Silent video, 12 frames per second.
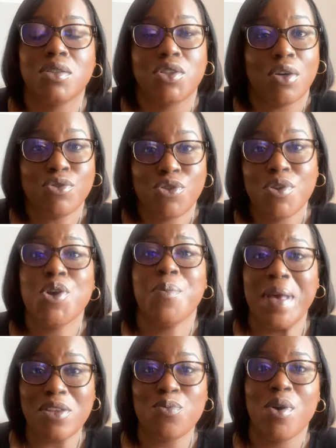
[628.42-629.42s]
don't do your
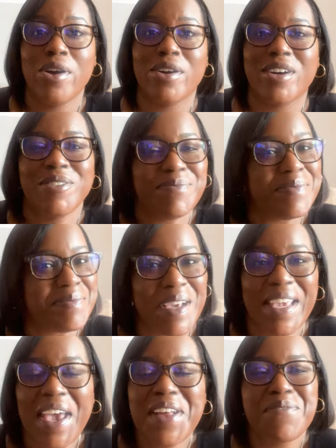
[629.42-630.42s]
best work.
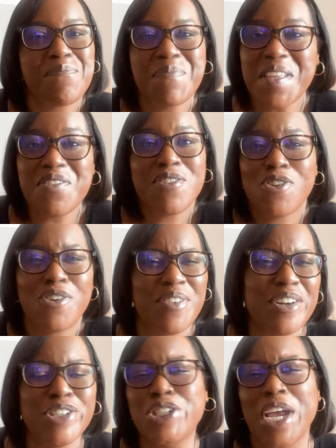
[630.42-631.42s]
Again, this is all
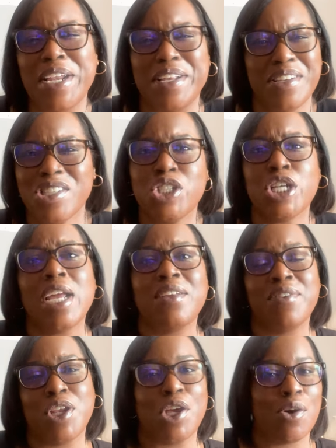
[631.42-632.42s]
very shady. This is a
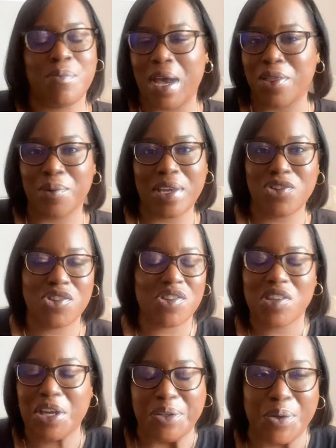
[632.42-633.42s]
shady video, by the way,
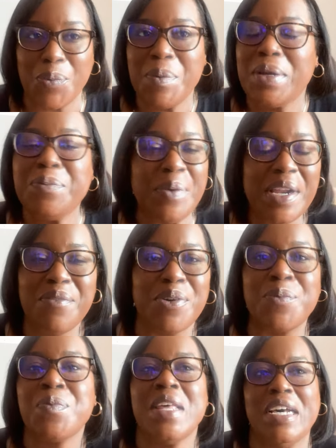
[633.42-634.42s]
just side note, but
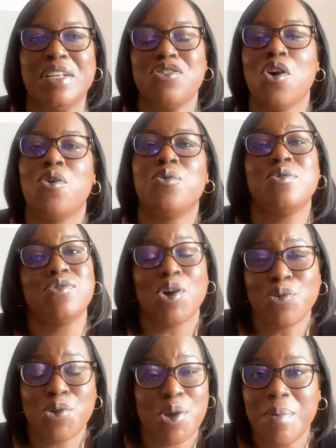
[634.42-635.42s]
whatever. So
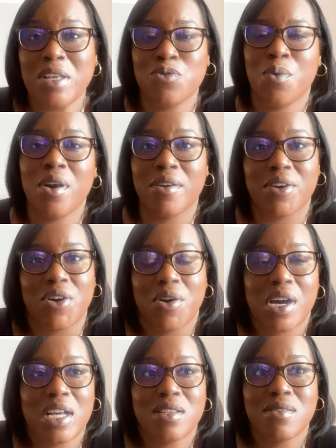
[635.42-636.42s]
don't do your best work
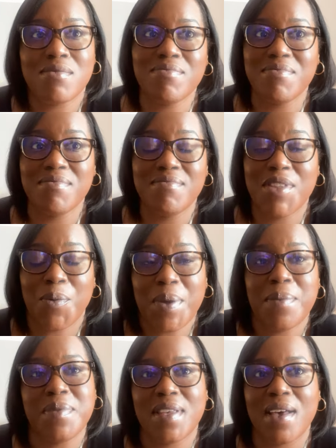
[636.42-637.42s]
because they'll
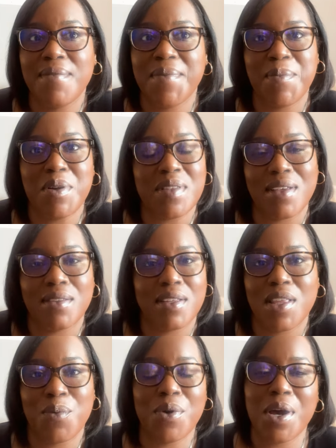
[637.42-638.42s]
be upset and most
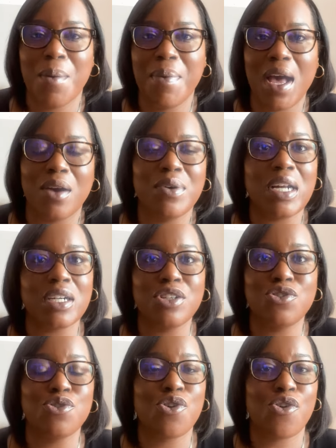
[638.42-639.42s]
likely they won't come back. We're not
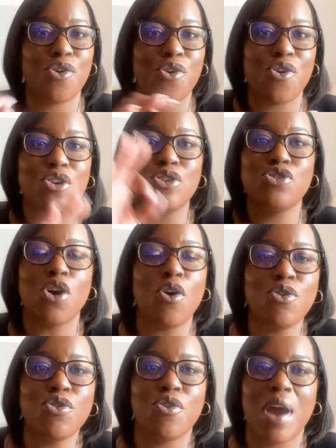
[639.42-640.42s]
going to do
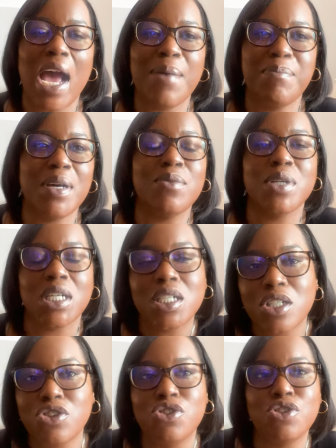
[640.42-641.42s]
total crap, but we're
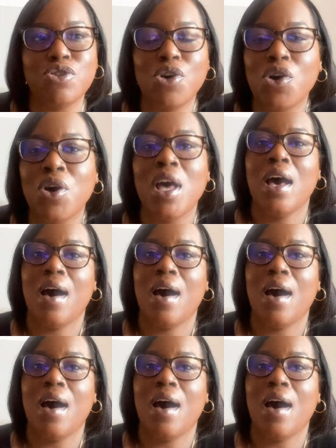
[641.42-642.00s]
going to do